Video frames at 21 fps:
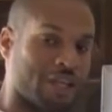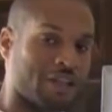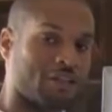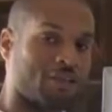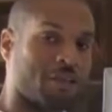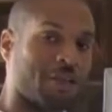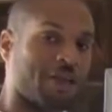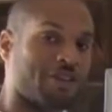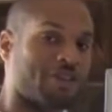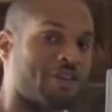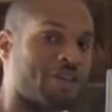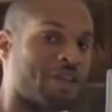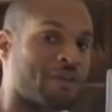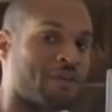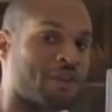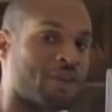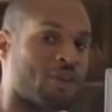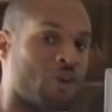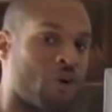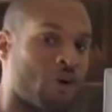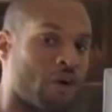especially if
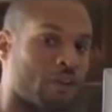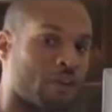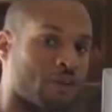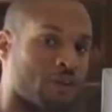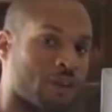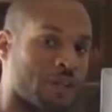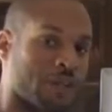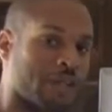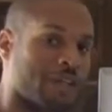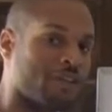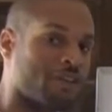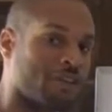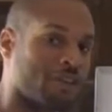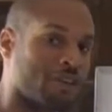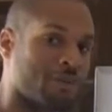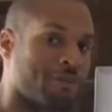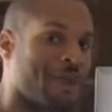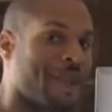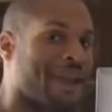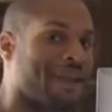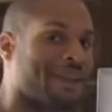they're going through
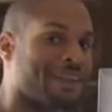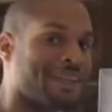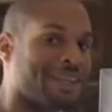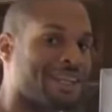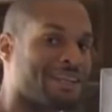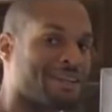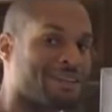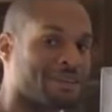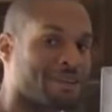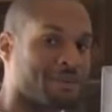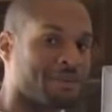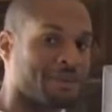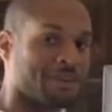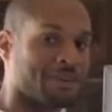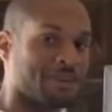religion, pantheisms,